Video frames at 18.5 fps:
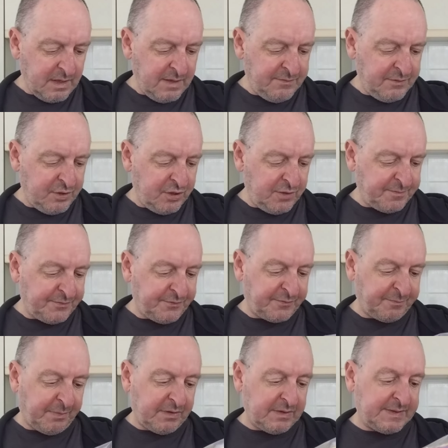And the herbs
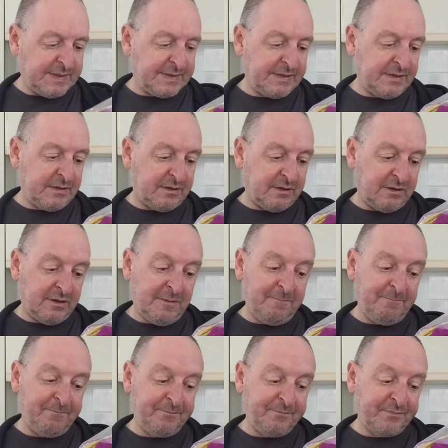and spices
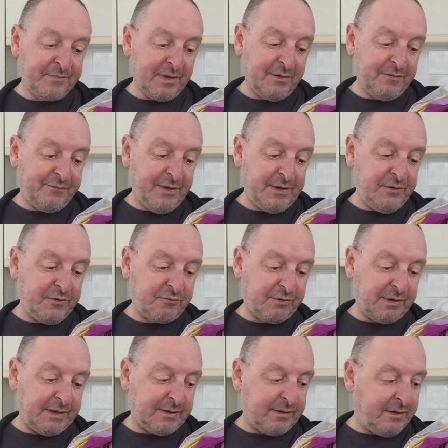are
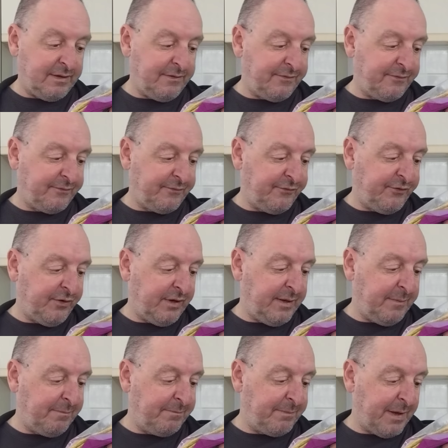fenugreek leaf,
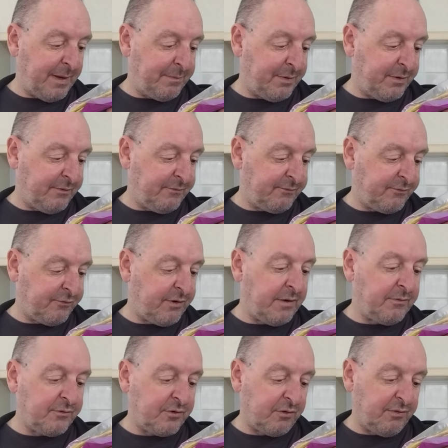chili pepper,
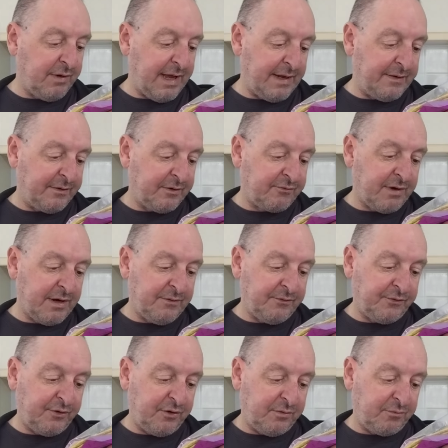ground coriander,
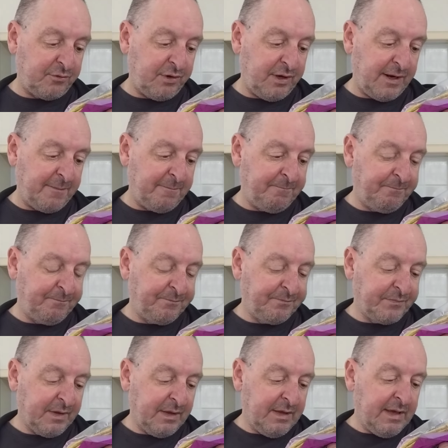ground turmeric,
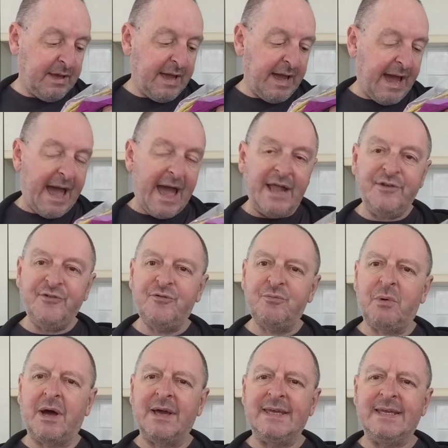
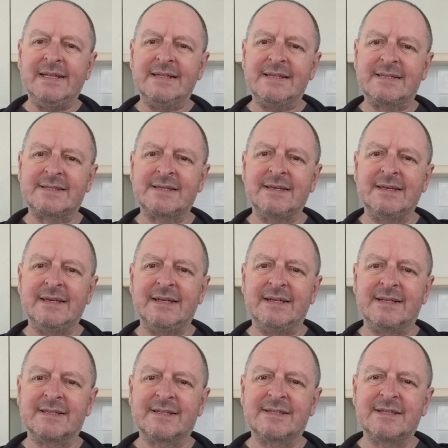ajwain
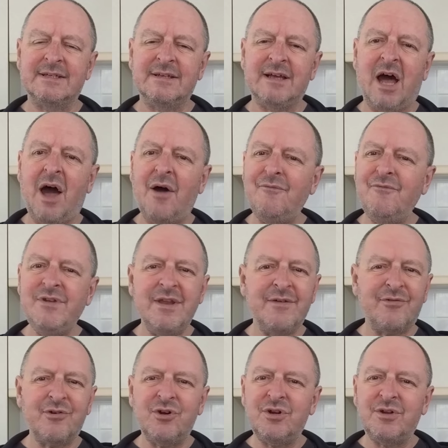seeds. I've
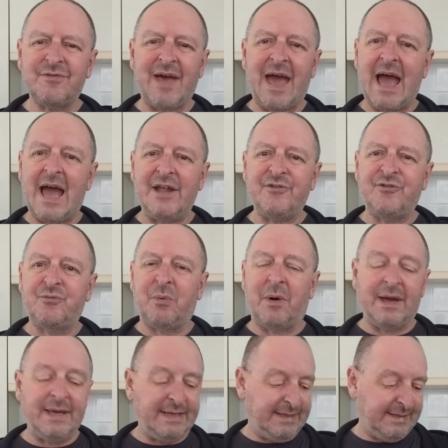never heard of
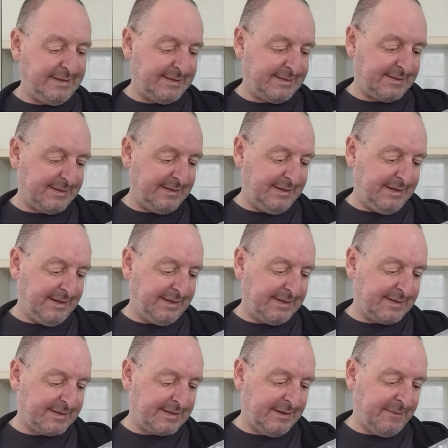ajwain
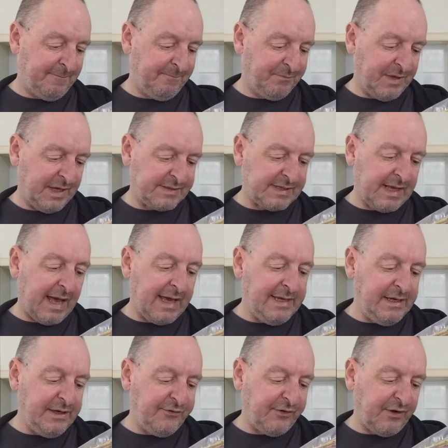seeds. That's
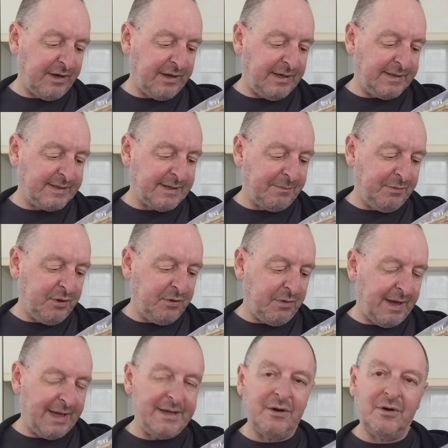
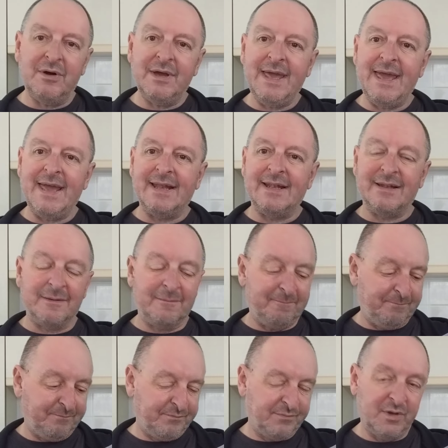A-J-W-A-I-N.
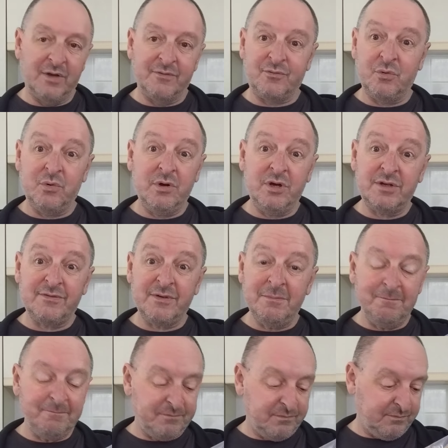Have you heard of
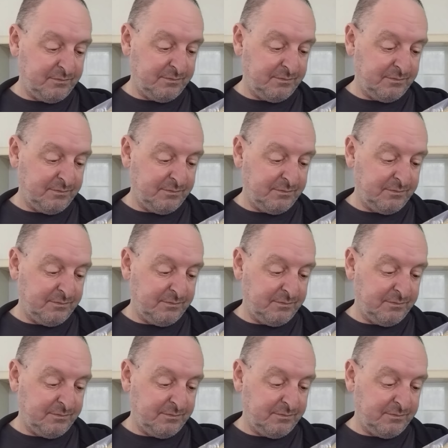them?